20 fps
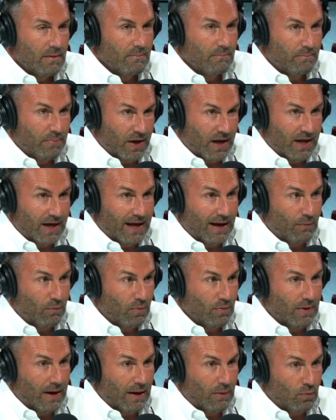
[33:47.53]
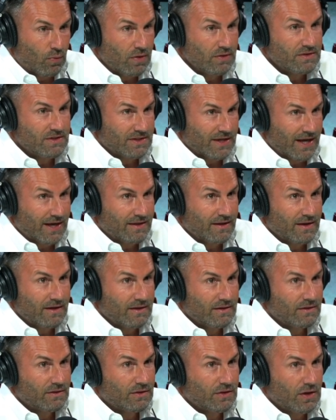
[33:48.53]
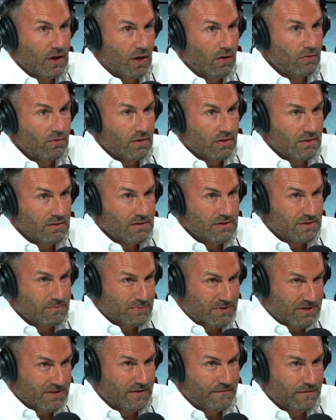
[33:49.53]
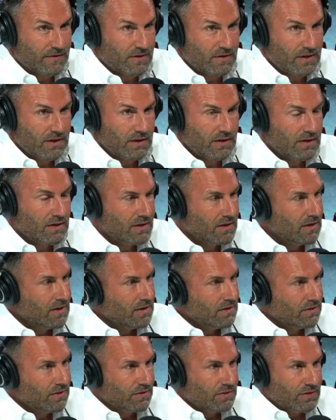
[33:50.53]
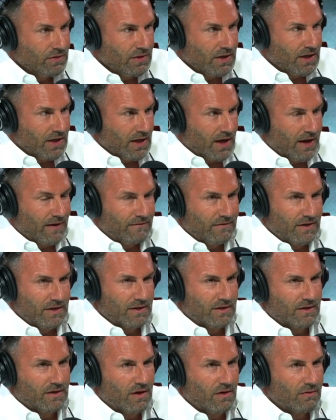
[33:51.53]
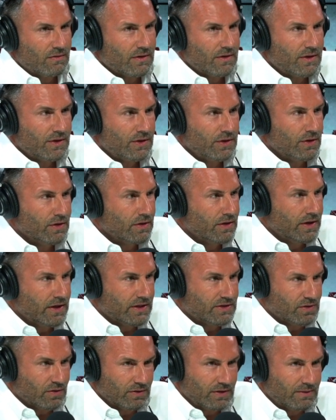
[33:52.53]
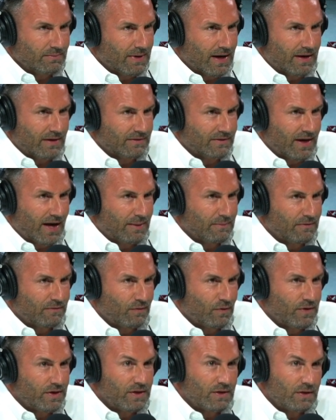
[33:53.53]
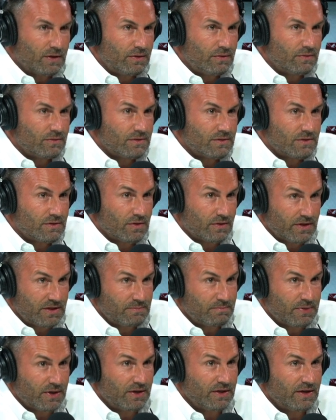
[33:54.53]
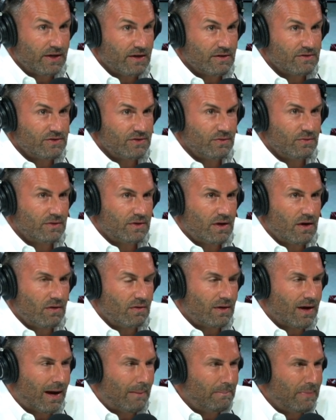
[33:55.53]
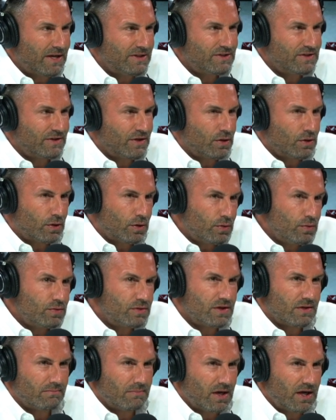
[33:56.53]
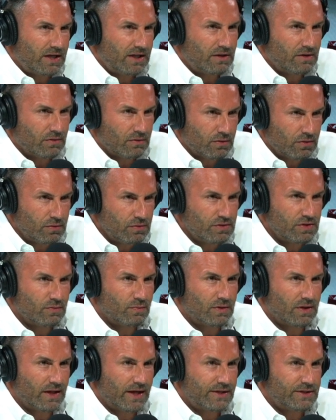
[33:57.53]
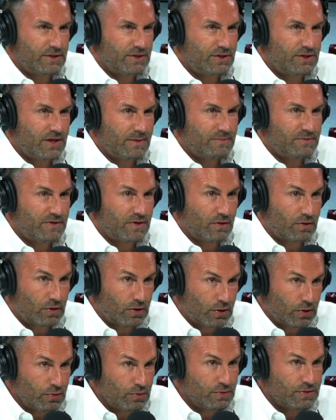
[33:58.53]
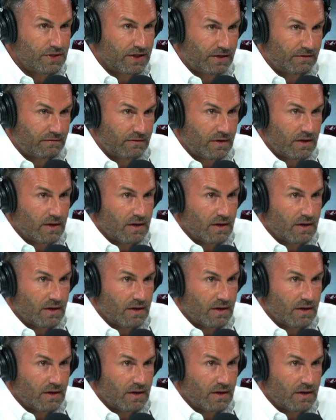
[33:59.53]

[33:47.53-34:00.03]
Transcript: But I, I would say that Coke specifically, dude, you get heavy into Coke, you're it's only a matter of time before you lose. So these billionaires doing coke, I bet you they're losing money, they're losing relationships, they're losing